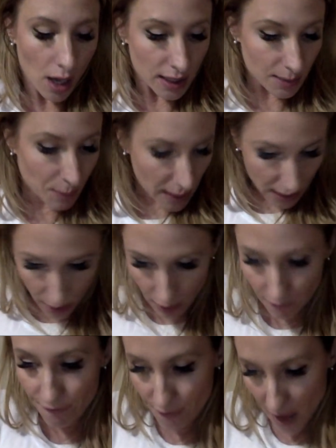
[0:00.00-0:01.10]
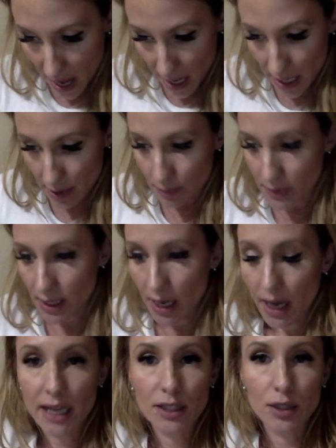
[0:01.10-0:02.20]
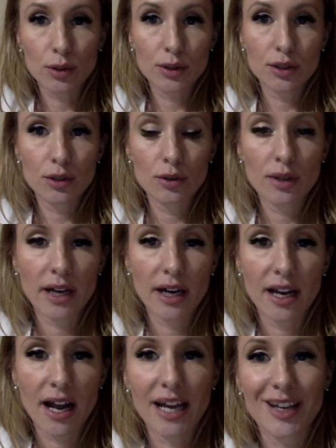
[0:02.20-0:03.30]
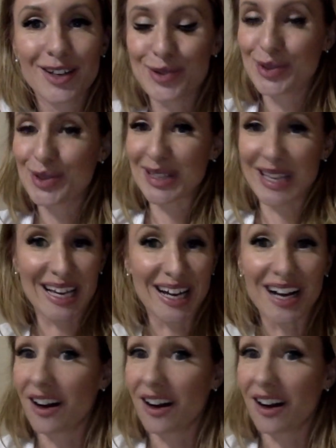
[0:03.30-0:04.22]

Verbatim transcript: speaking of vibes, I told you that I had used like